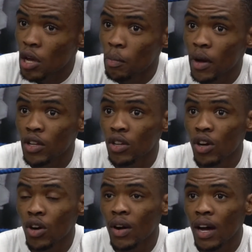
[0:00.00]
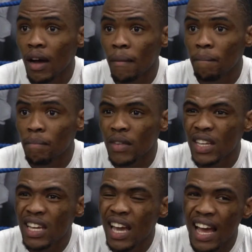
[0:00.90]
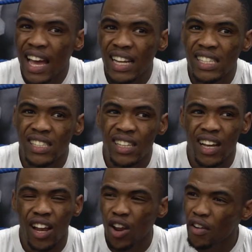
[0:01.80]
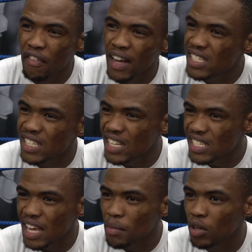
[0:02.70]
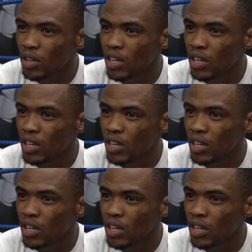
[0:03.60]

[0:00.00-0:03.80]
but he had a lot of fighters in his stable,